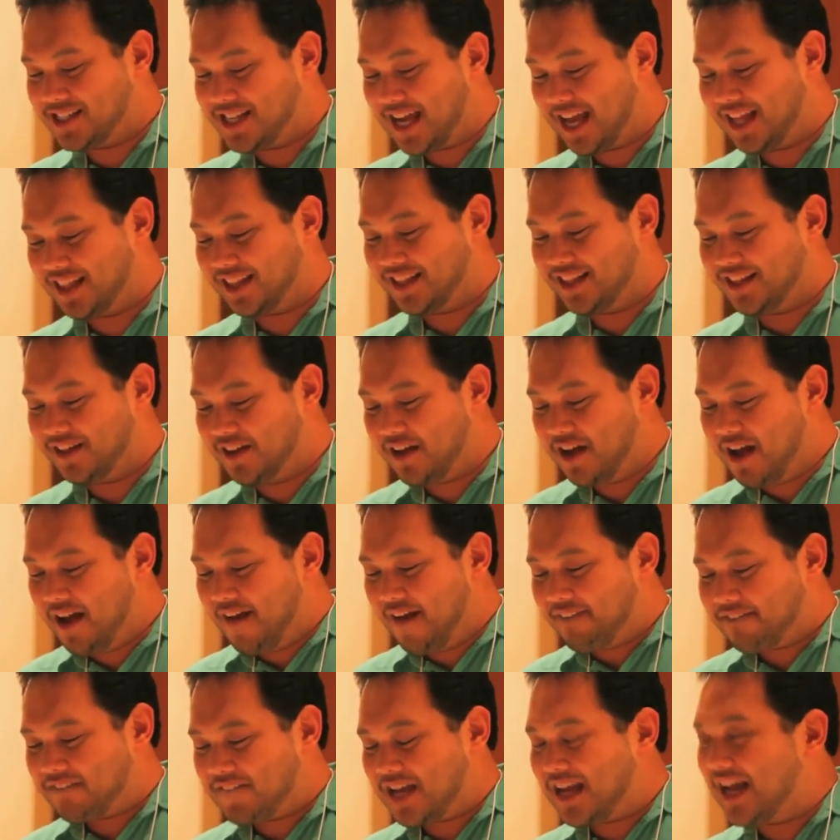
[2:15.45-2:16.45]
And
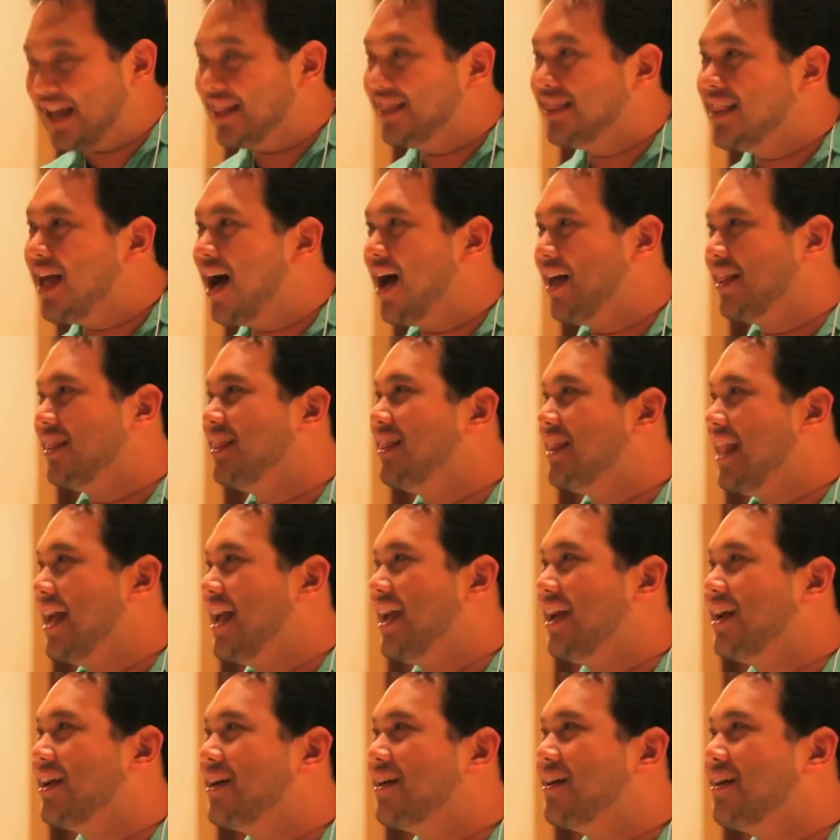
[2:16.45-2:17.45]
and not
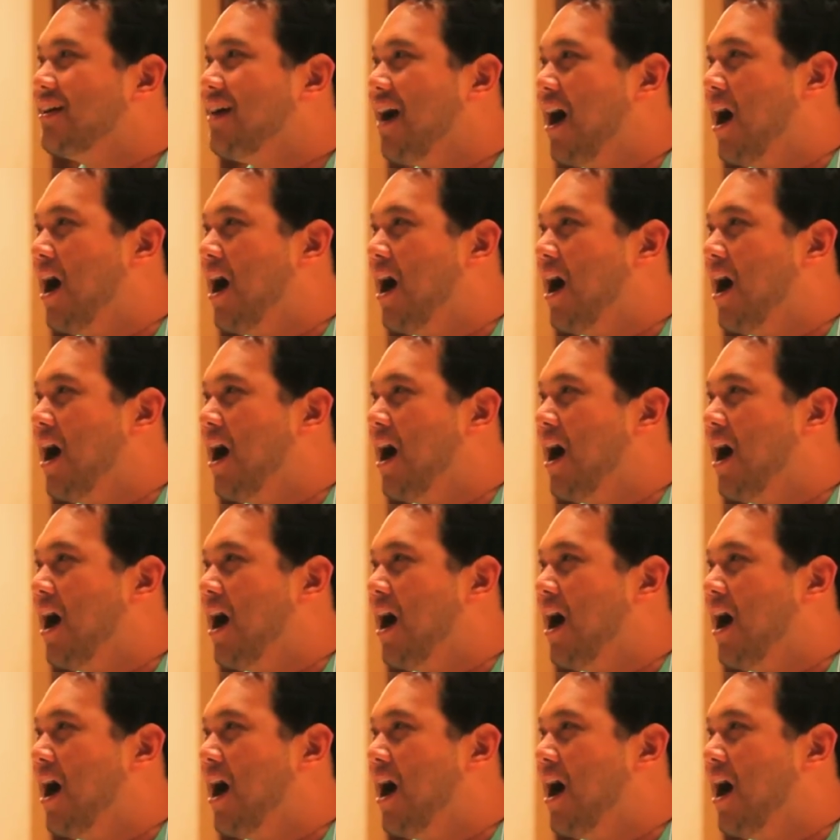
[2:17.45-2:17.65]
like